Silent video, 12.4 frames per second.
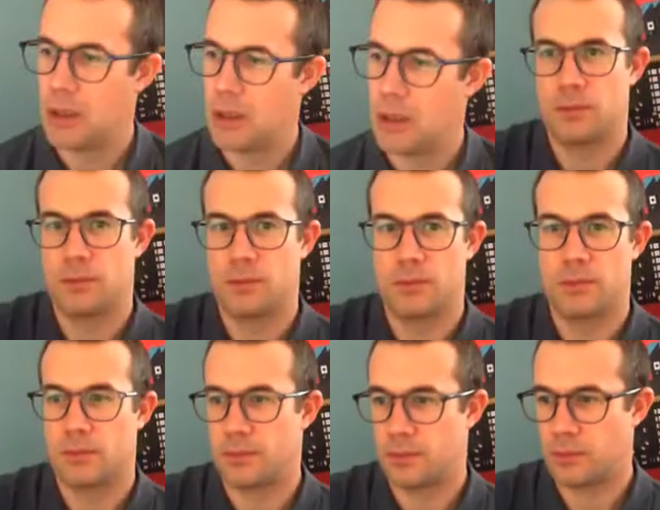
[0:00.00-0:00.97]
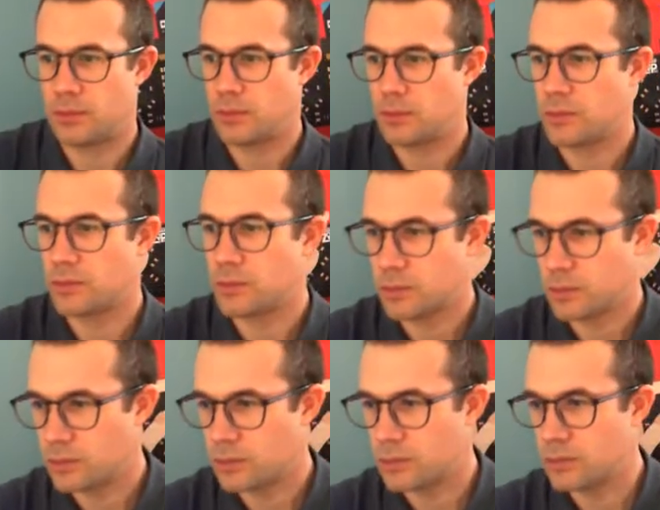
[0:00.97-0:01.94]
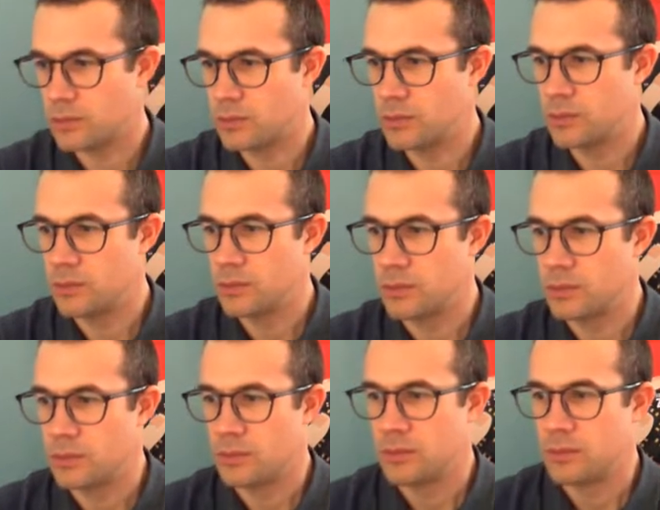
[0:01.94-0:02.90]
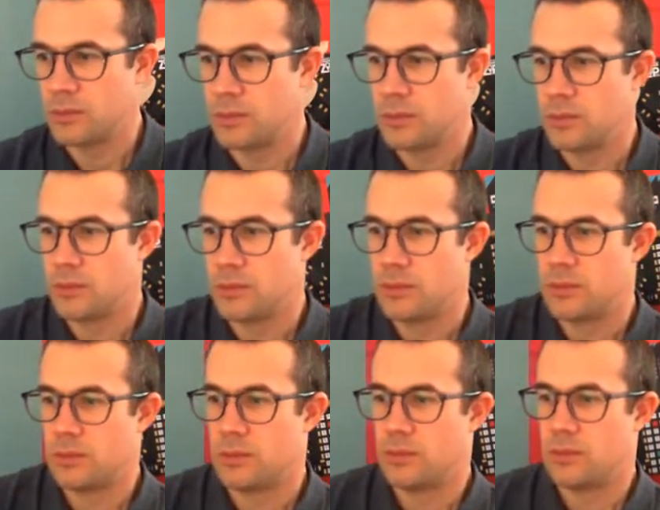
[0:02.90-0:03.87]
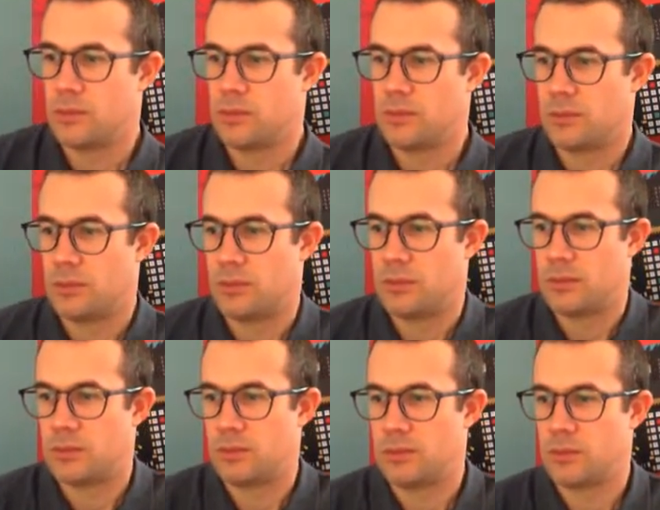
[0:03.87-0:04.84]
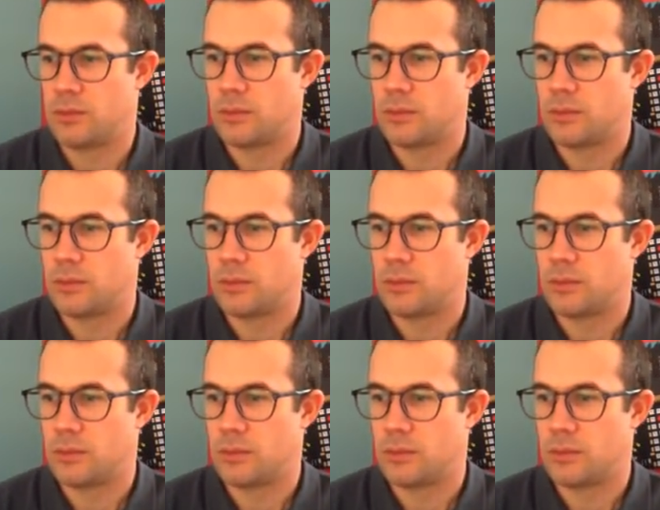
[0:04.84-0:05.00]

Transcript: (not speaking)